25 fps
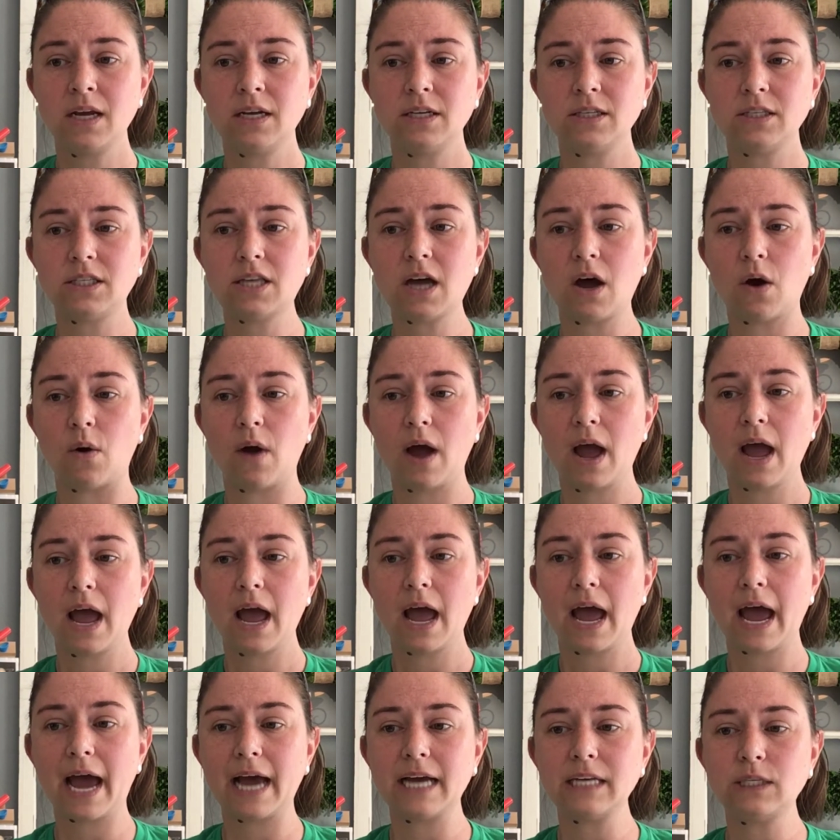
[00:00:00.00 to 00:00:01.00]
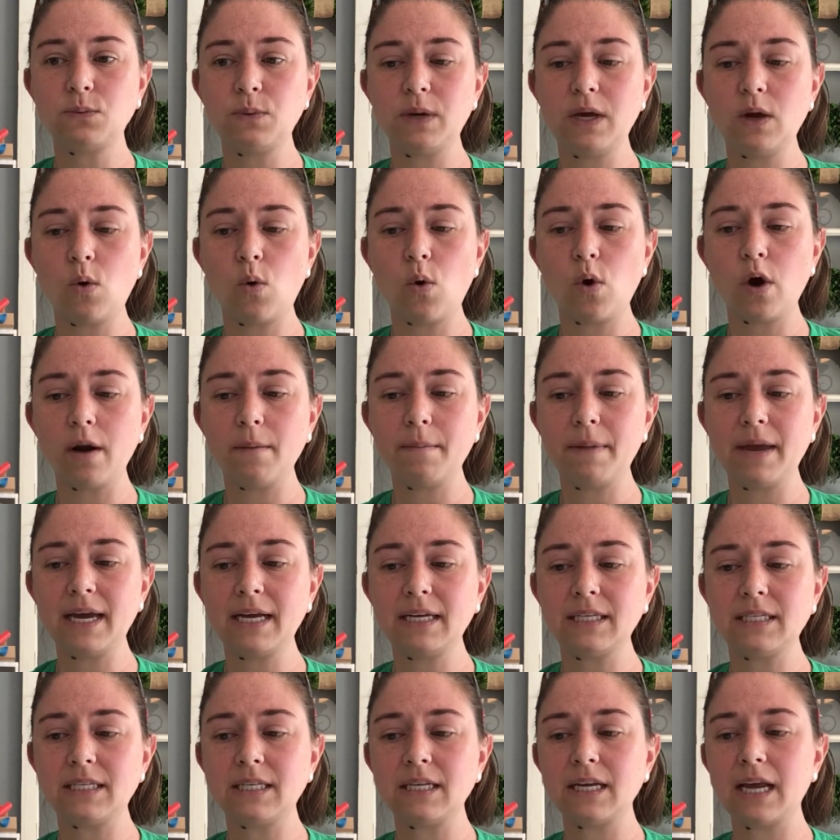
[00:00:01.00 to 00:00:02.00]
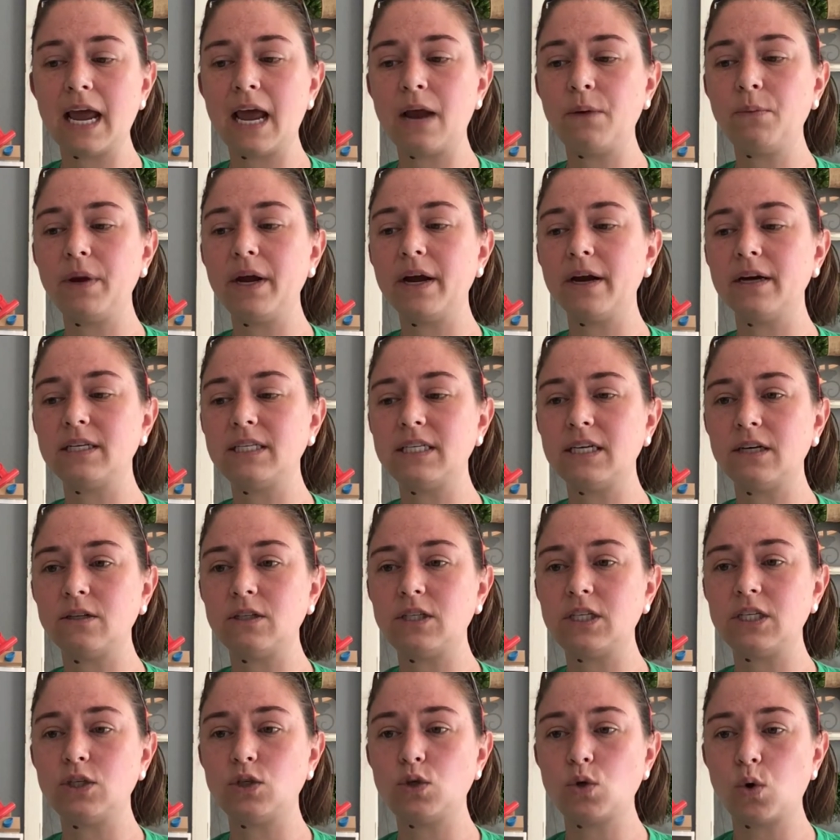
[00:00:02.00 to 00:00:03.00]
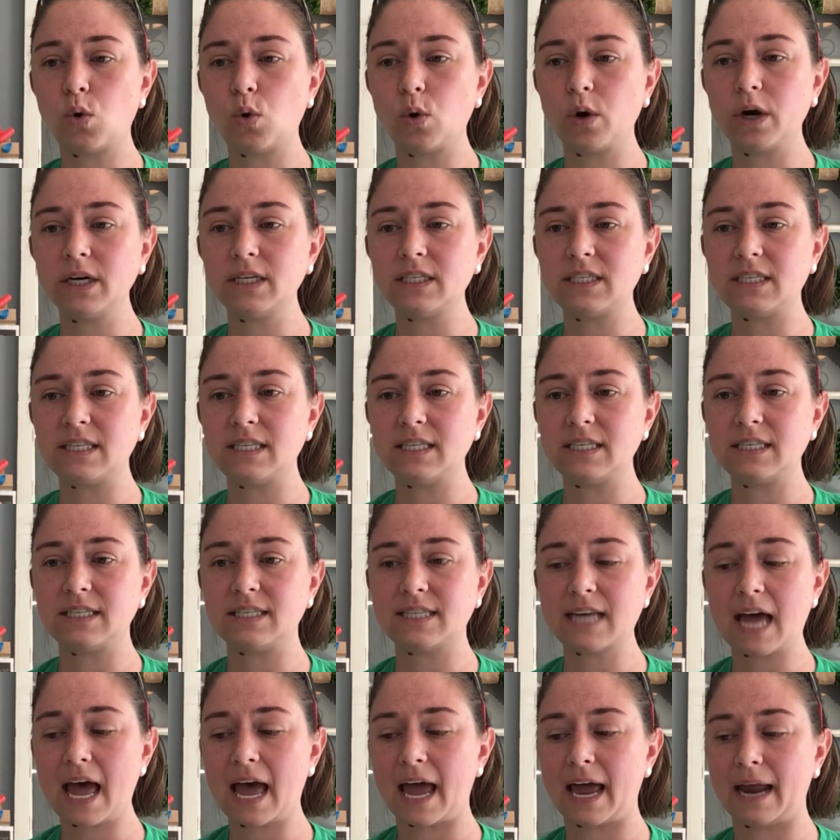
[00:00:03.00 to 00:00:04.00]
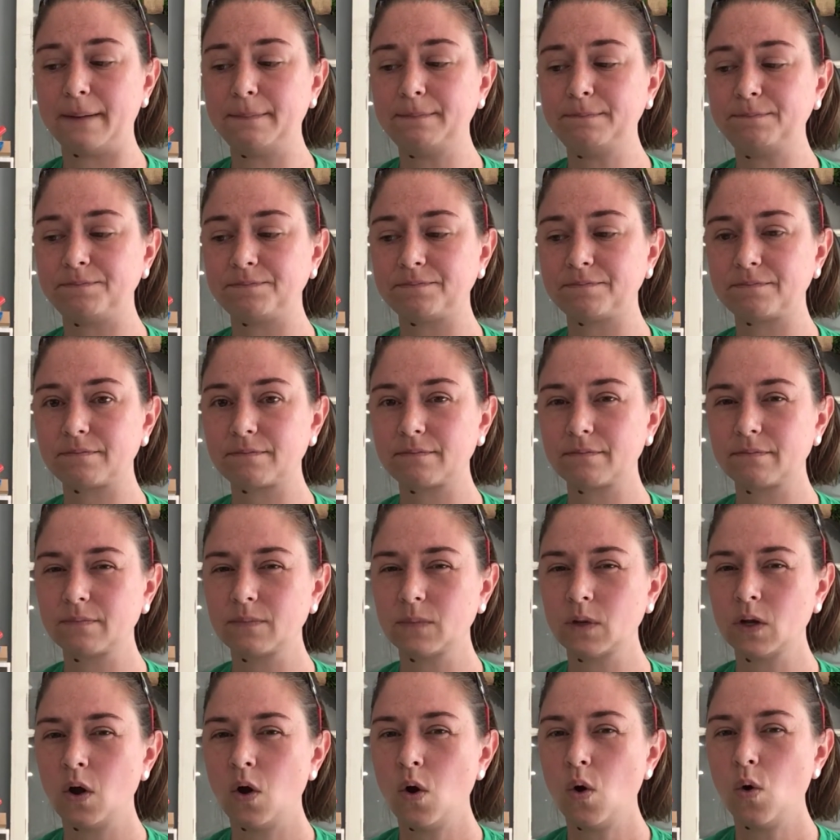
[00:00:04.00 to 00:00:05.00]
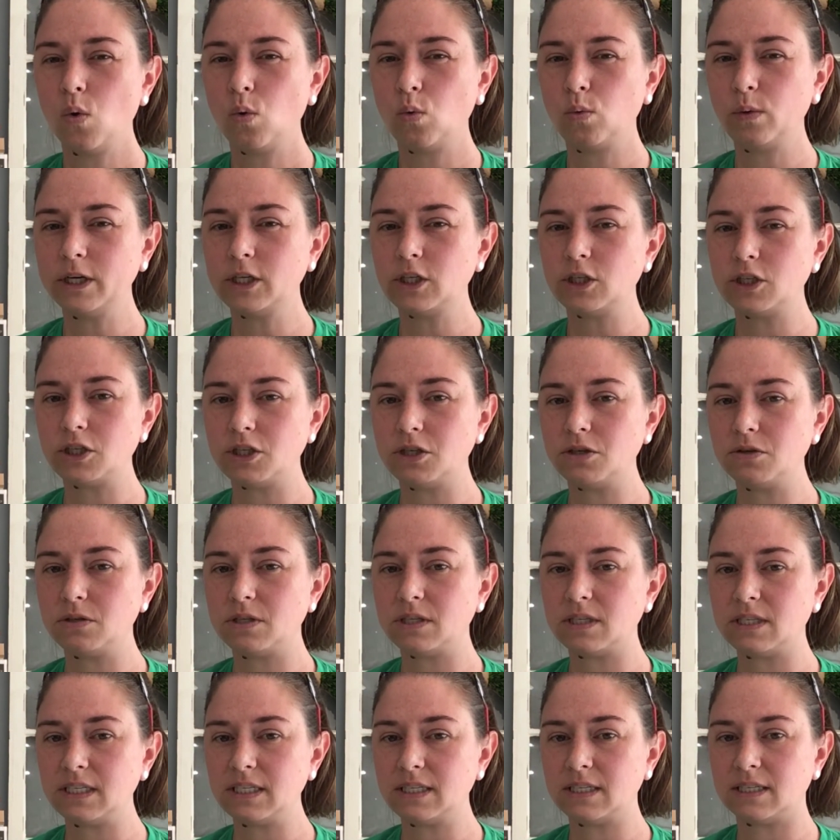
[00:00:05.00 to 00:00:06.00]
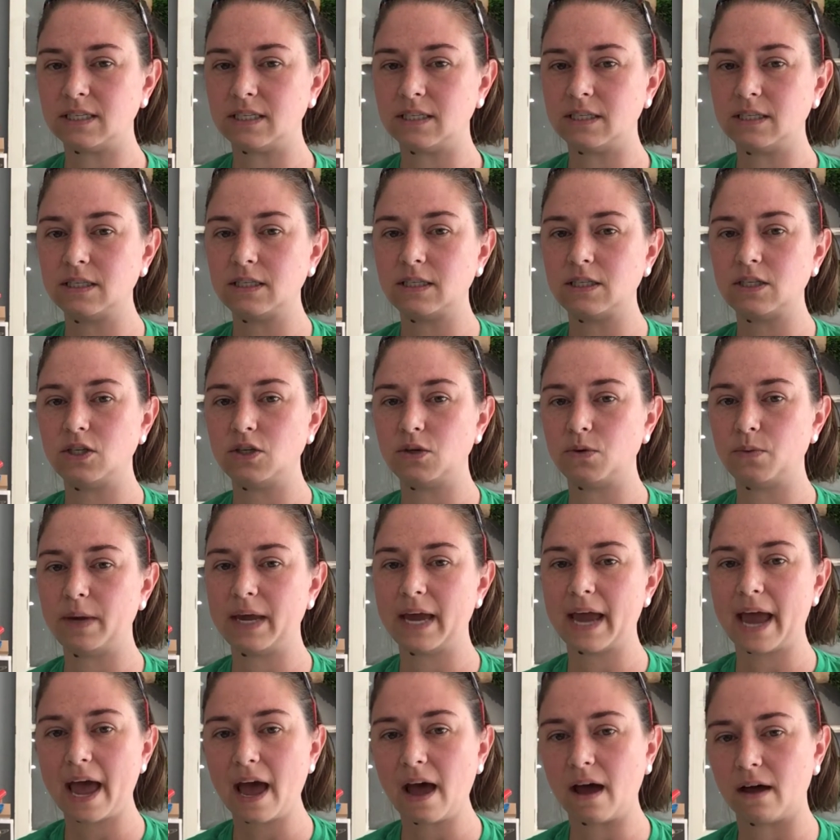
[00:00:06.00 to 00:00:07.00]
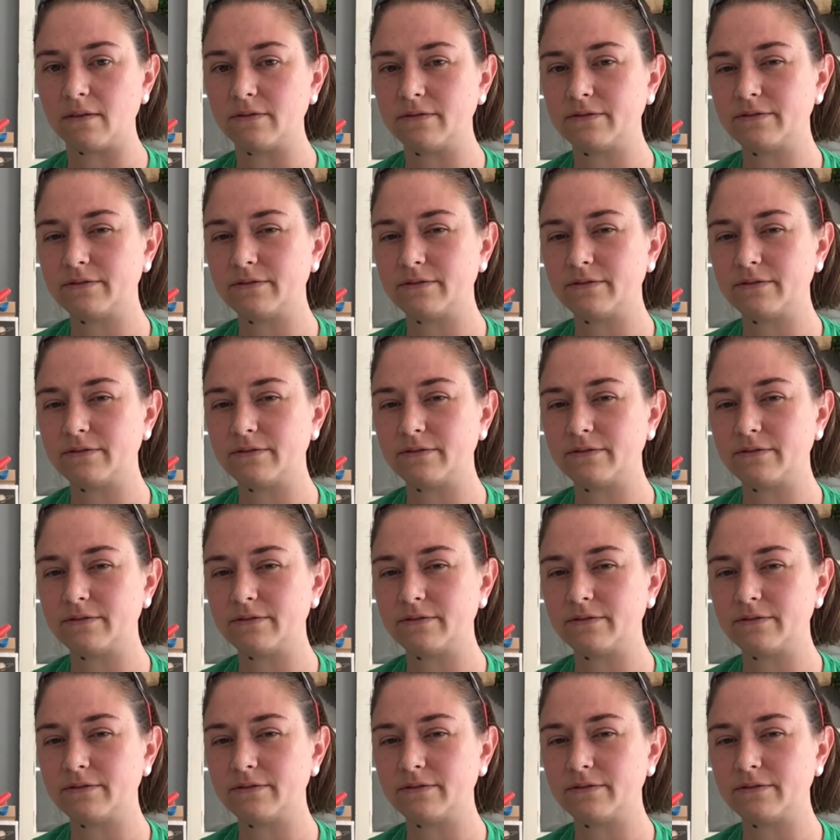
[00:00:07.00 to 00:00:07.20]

So as we orbit and we are tilted towards the sun, which 2 seasons do we have?